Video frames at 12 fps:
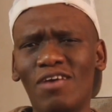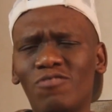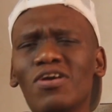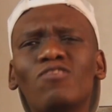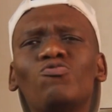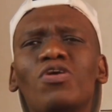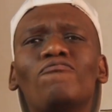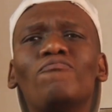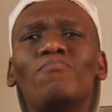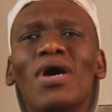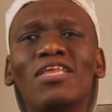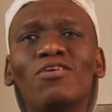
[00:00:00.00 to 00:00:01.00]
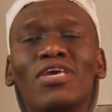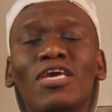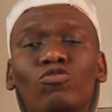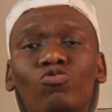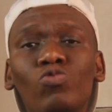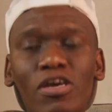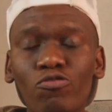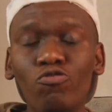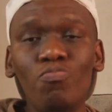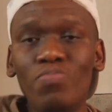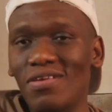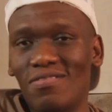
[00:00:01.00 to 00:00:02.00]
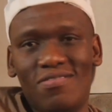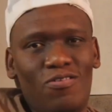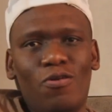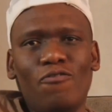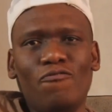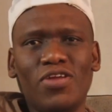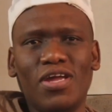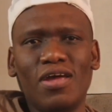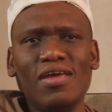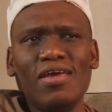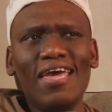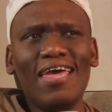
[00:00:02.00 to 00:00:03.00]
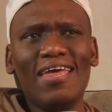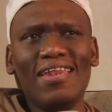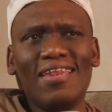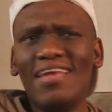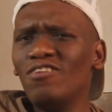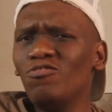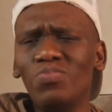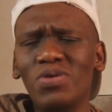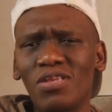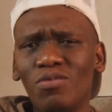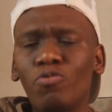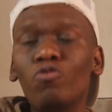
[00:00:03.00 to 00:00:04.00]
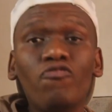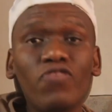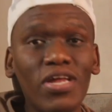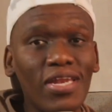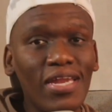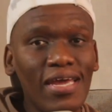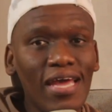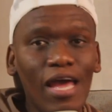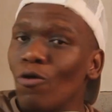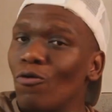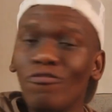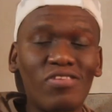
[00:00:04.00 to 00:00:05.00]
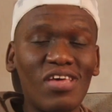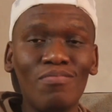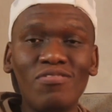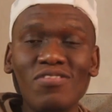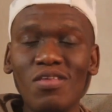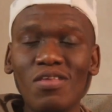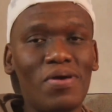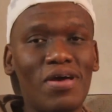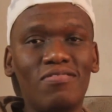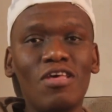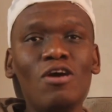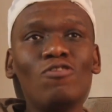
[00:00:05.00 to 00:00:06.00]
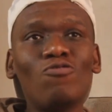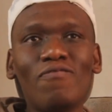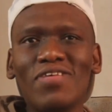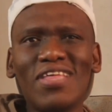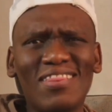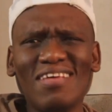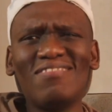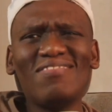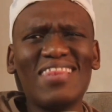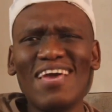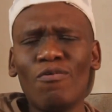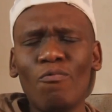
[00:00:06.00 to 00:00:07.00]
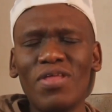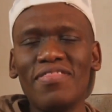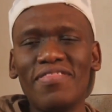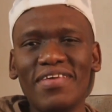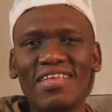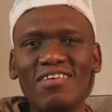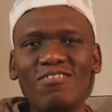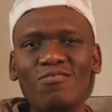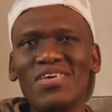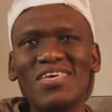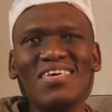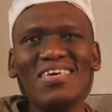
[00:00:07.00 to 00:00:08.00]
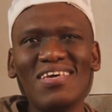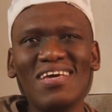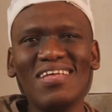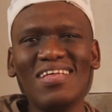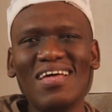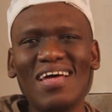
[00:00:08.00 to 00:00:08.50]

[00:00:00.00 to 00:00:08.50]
as long as you have money, you can do it as you please in South Africa. And that has been proven a lot of times in the past. So I think that's like one thing that's making